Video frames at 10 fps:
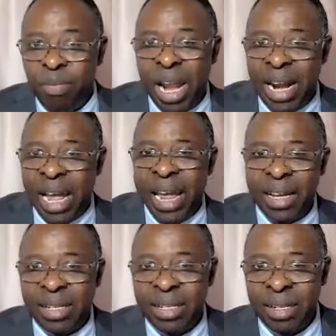Plan
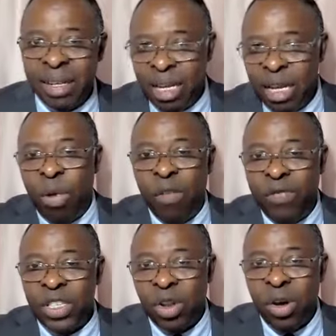ahead.
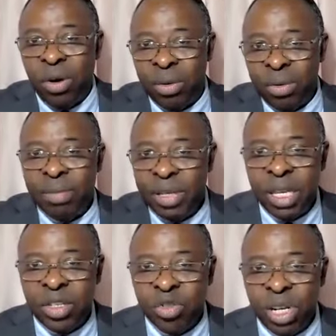Murphy's Law
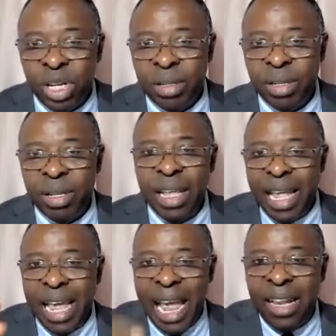is real.
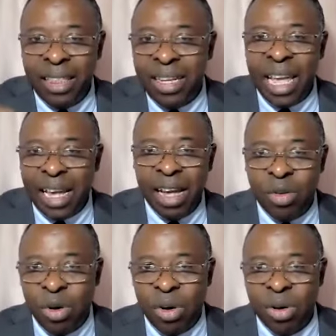Anything that
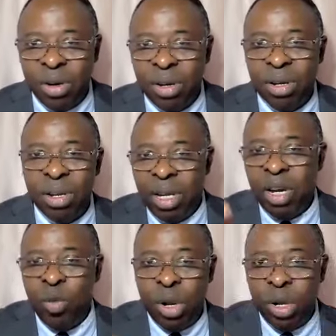can go wrong
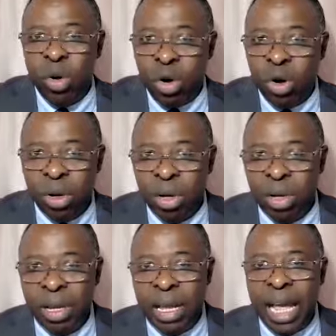will go
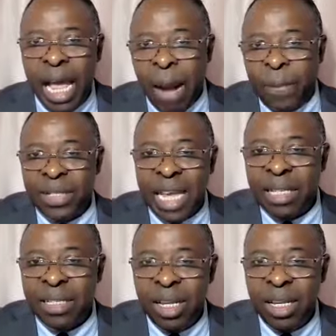wrong at
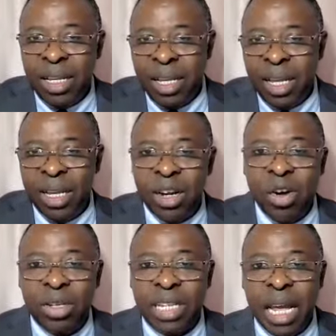precisely the
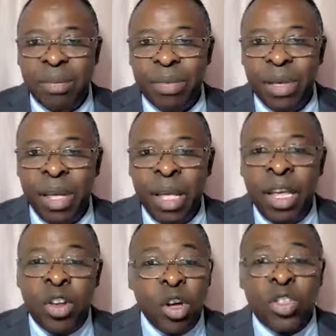wrong time.
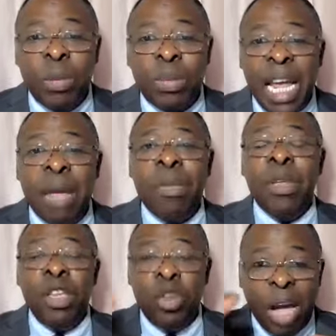You know, sometimes
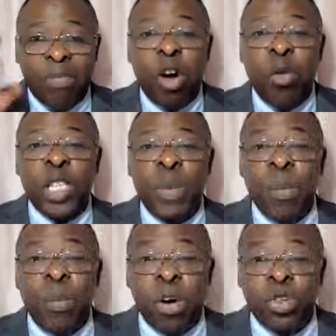you have always
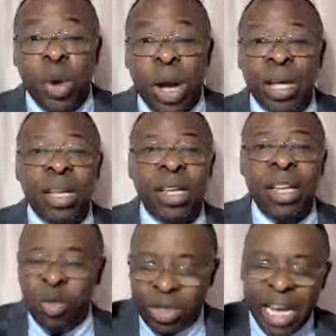been punctual.
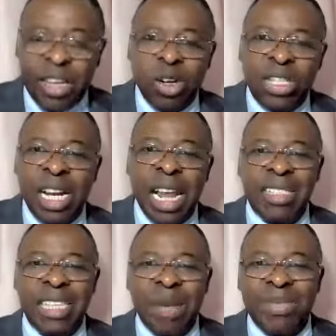You take your train at
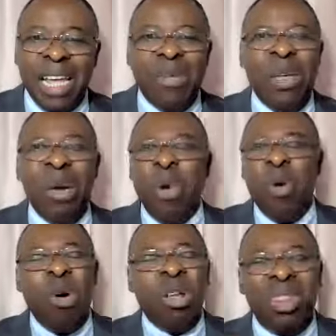the same time.
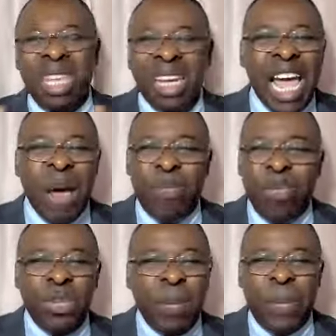But one thing
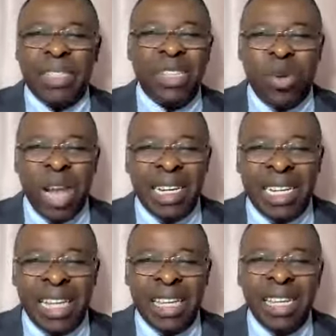happened a particular
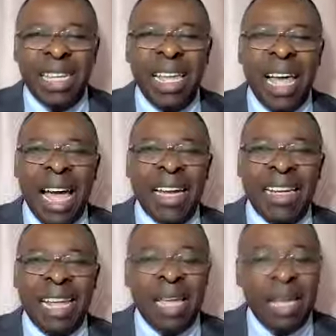day,
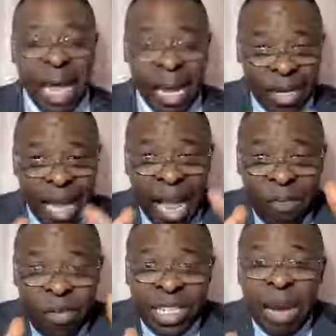and
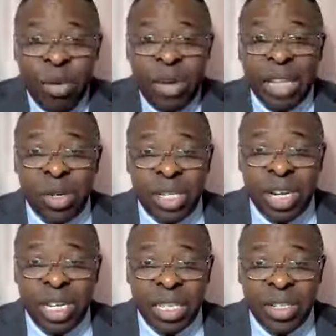every time you get to the
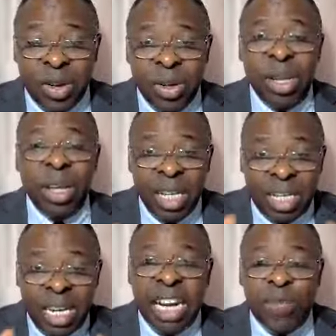train station, the
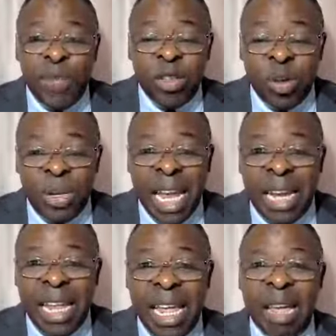train is meant to be
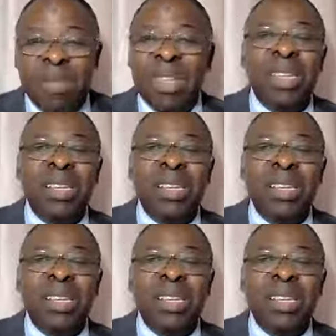9 a.m.